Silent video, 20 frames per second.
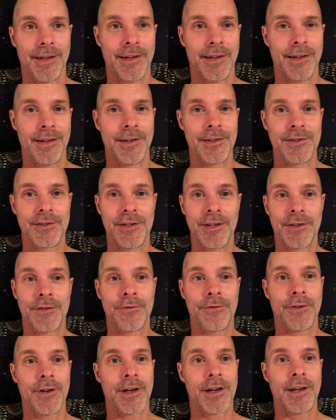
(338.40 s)
And it's just
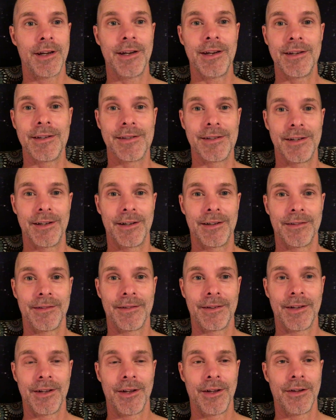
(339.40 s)
fucking easier
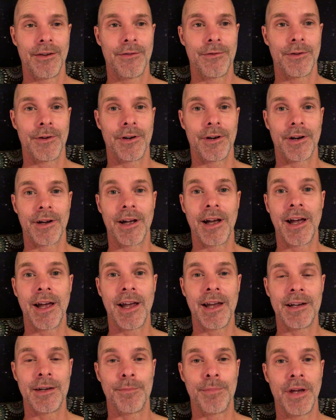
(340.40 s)
for a
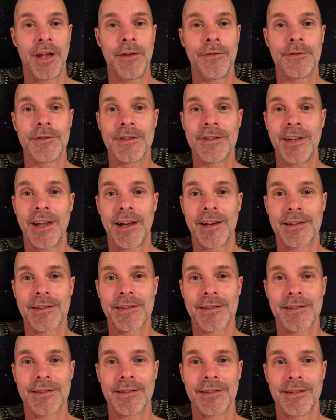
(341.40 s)
guy to pay for
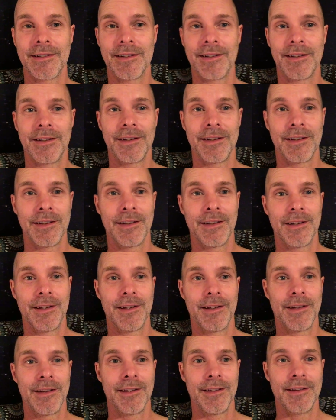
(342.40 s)
sex
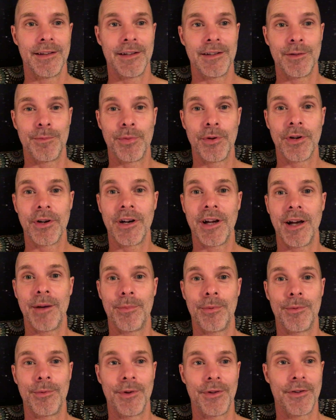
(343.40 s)
than to put up
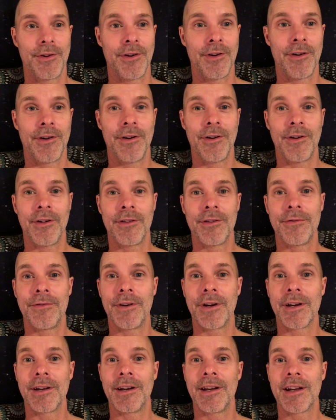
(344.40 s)
with all the
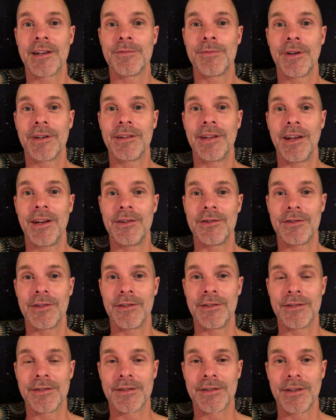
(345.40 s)
fucking
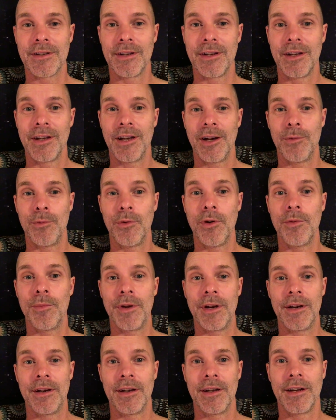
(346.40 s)
expectations a
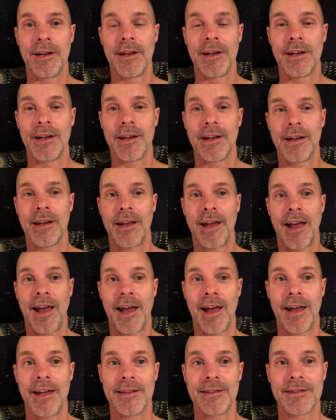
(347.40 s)
woman
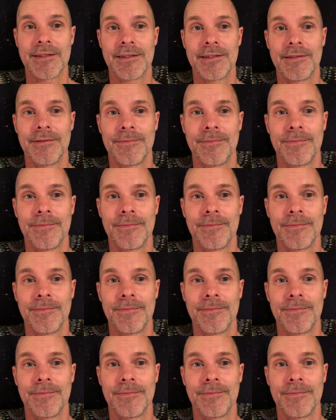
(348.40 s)
has